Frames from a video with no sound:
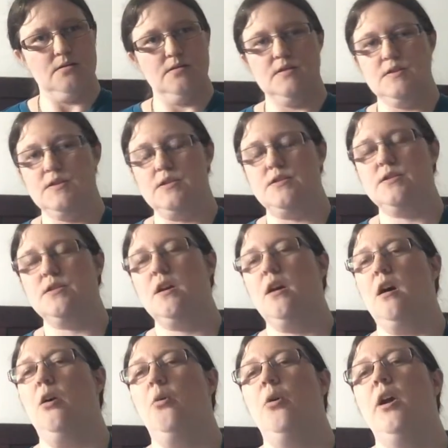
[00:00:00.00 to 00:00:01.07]

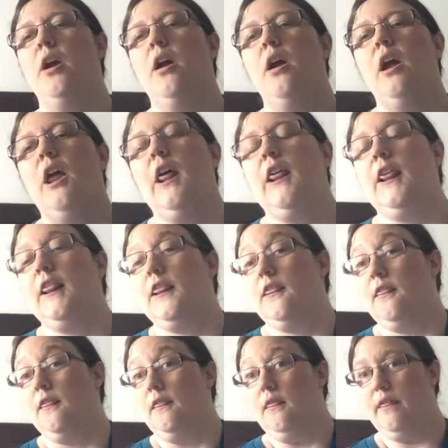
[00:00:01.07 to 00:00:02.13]
So
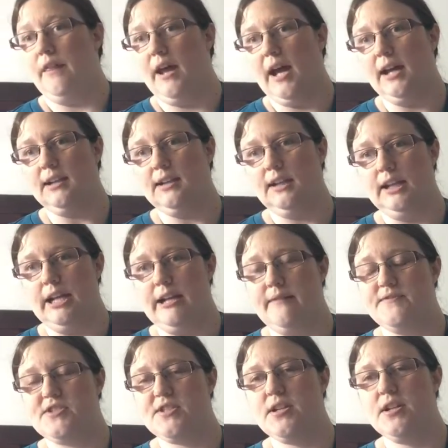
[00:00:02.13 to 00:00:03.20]
that
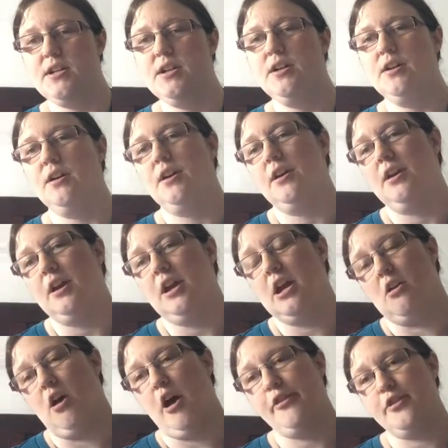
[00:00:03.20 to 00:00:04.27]
leaves
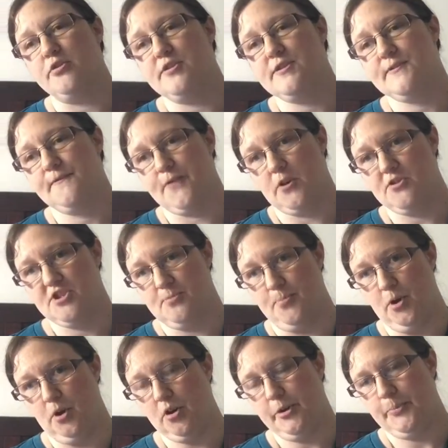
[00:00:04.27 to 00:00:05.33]
an author's first
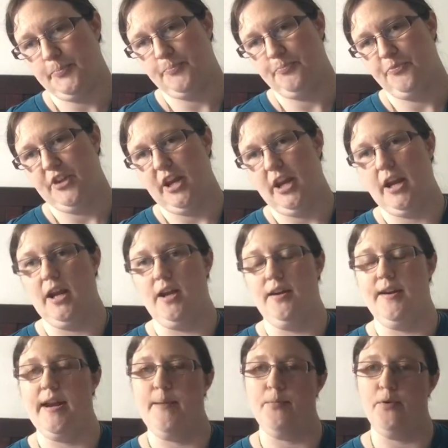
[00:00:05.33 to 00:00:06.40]
book
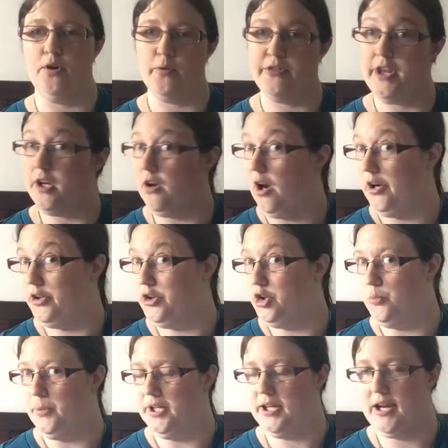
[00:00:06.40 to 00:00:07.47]
and a book with a
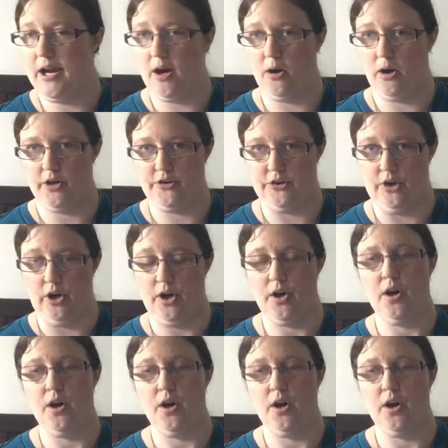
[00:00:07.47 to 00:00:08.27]
non-human character.